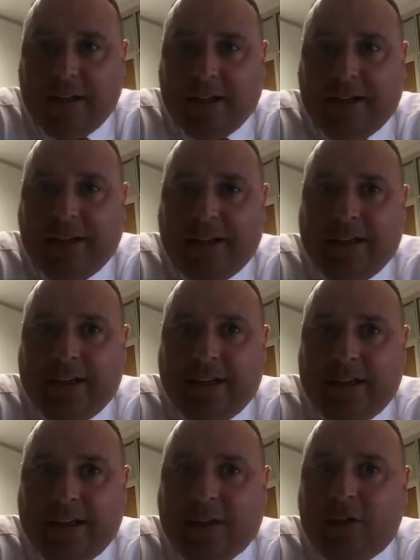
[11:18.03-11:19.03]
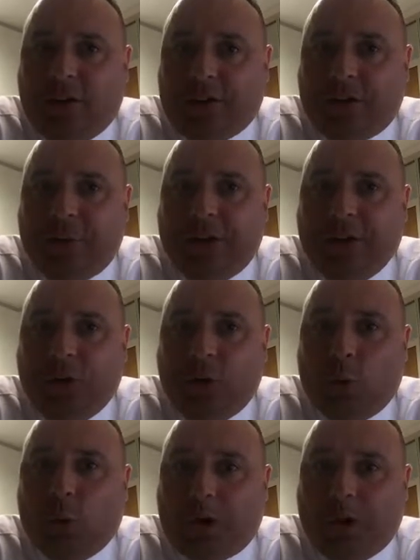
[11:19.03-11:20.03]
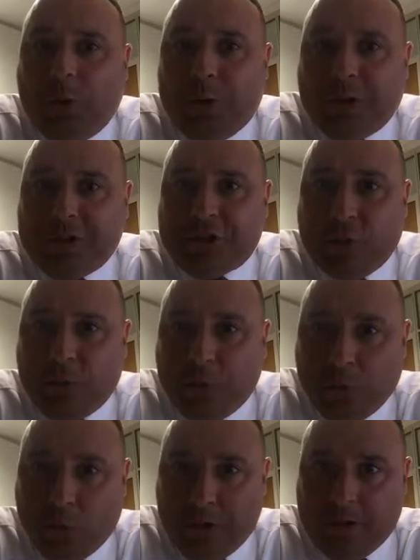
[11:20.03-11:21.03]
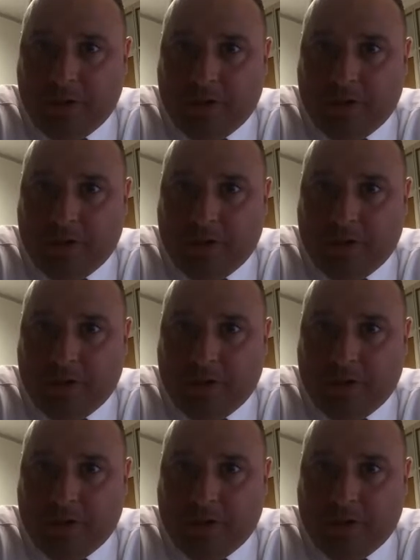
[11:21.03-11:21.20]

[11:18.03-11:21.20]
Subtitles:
And ultimately, you're working with a school board